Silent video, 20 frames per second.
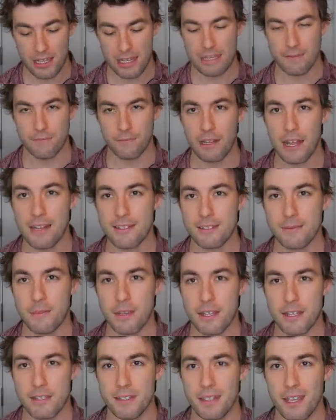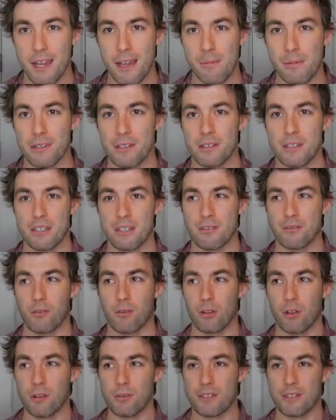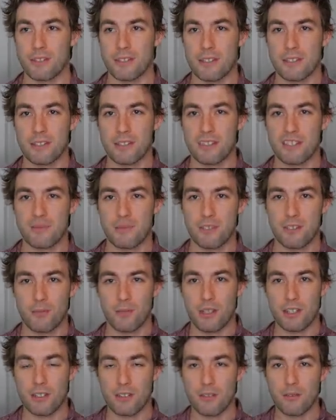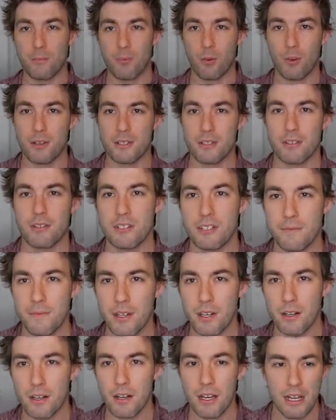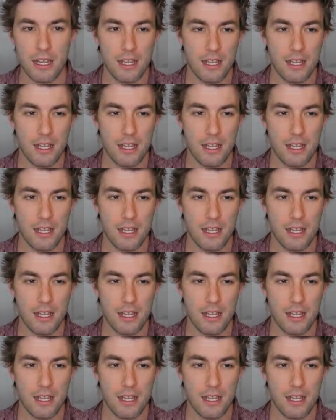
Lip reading: in flat space, yeah, but the closest distance between two points on a sphere